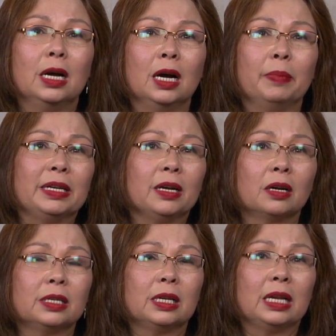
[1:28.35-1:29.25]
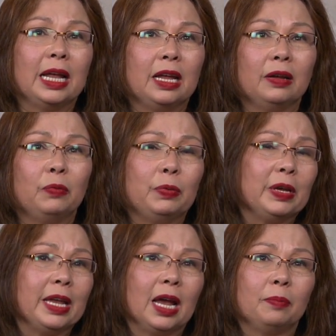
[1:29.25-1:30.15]
My doctor said, "Hey, we
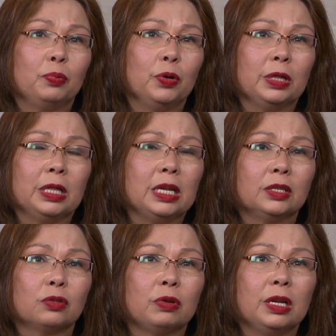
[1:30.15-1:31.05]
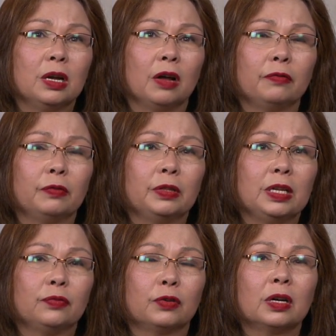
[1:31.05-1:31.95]
can't put these
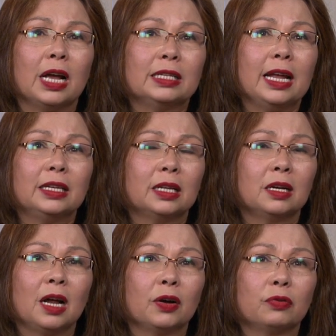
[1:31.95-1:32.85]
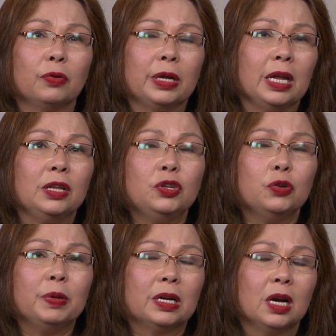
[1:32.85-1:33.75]
fertilized eggs that are not growing in you
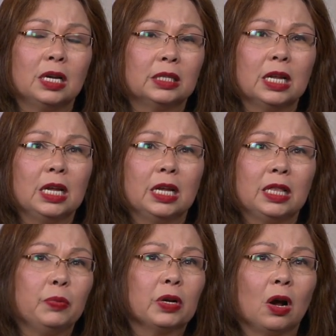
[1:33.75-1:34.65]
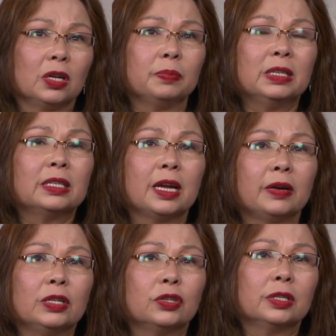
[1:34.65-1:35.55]
because they would cause
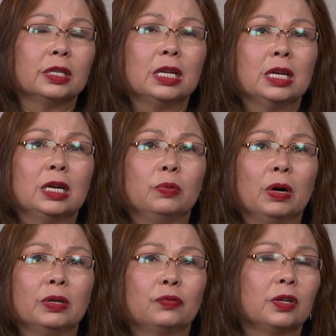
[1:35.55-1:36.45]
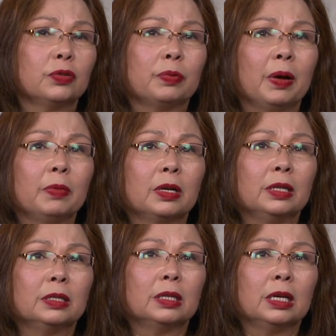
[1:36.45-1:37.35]
miscarriages." Well, as far as the
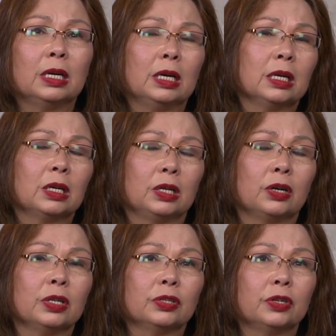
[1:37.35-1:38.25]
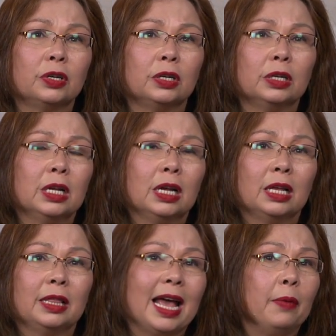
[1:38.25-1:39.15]
Republicans are concerned,
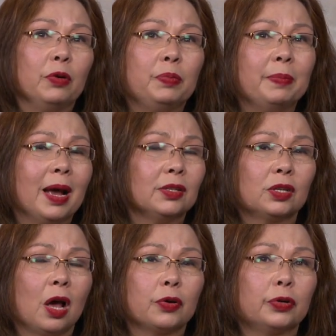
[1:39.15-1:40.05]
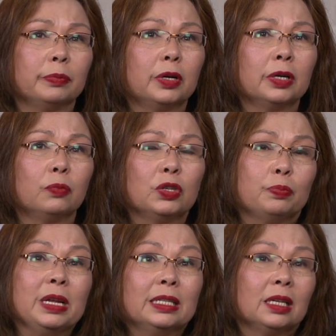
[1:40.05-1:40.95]
that would be manslaughter or murder, which
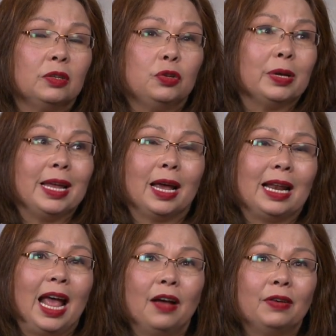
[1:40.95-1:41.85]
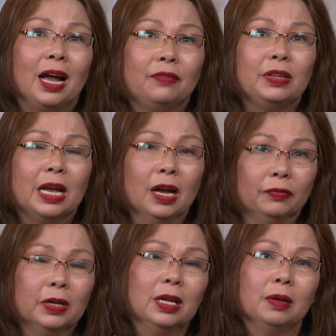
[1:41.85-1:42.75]
means that you can't have
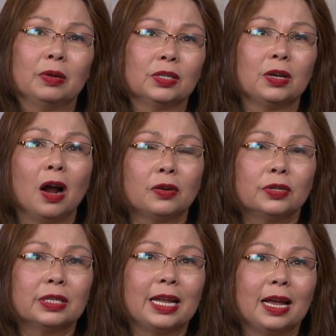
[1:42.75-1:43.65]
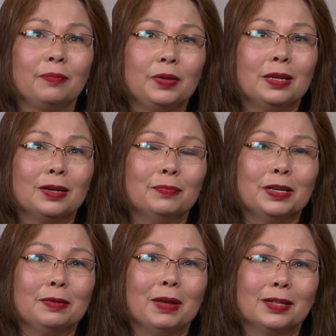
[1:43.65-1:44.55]
IVF because doctors can't be
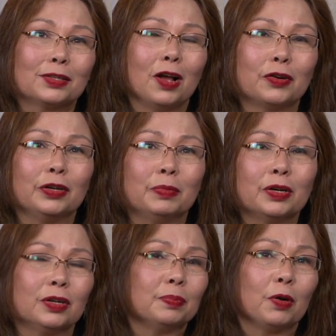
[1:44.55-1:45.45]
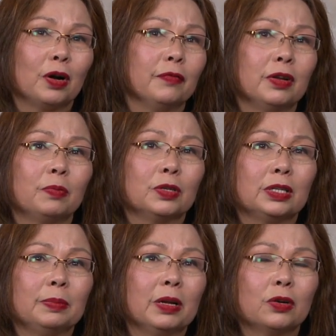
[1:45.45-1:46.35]
committing manslaughter and murder as part of their
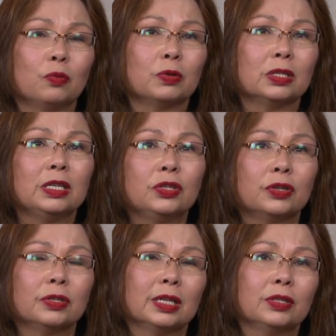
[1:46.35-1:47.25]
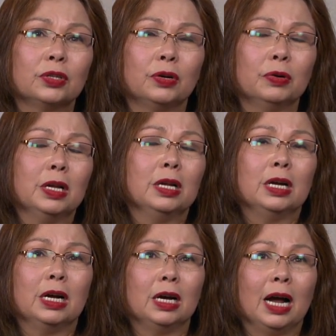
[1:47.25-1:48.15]
medical procedures. And so,
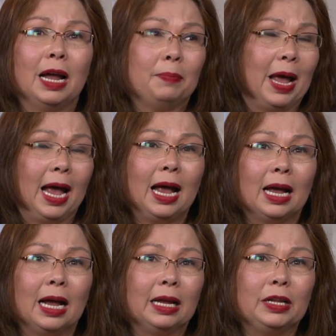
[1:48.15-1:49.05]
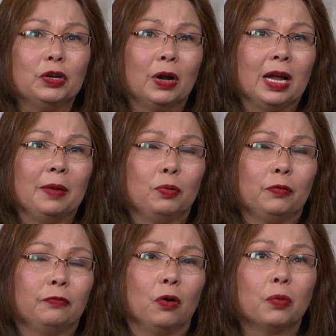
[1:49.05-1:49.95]
I
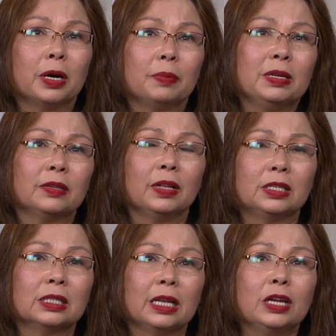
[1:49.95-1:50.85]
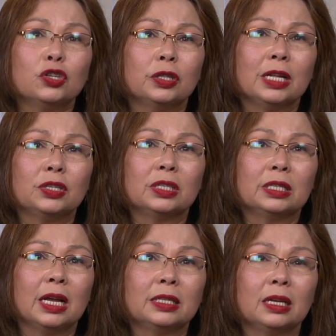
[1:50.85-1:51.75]
put forward a piece of legislation that just
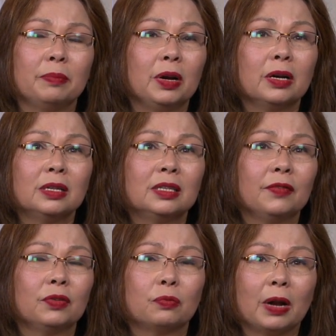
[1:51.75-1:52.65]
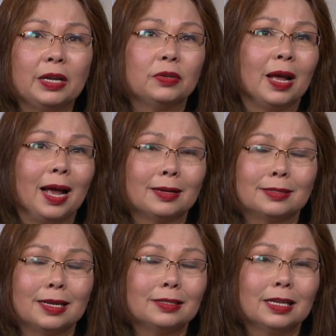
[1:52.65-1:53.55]
says that Americans have the right to
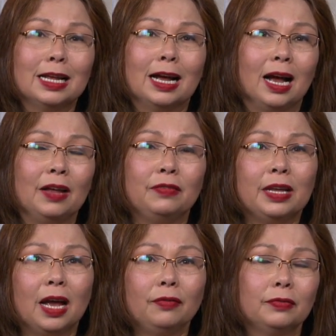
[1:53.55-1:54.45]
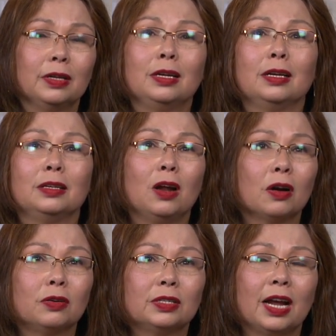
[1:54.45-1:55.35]
access IVF,
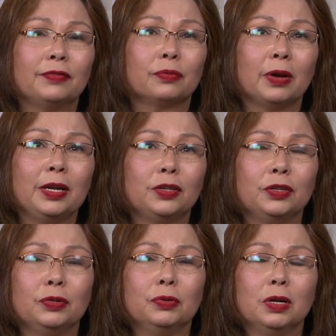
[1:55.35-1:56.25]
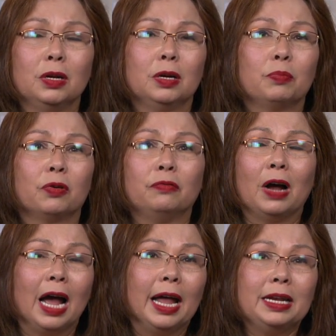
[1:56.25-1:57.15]
doctors have the right to
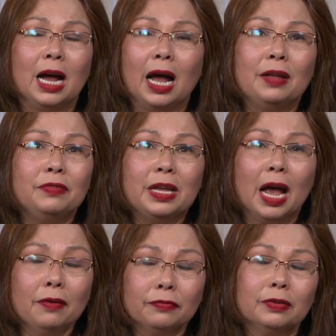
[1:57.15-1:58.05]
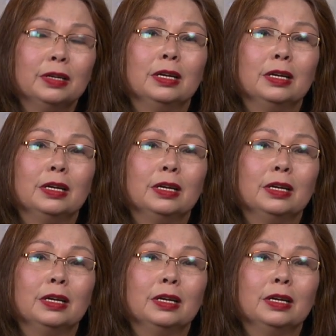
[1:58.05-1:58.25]
provide IVF.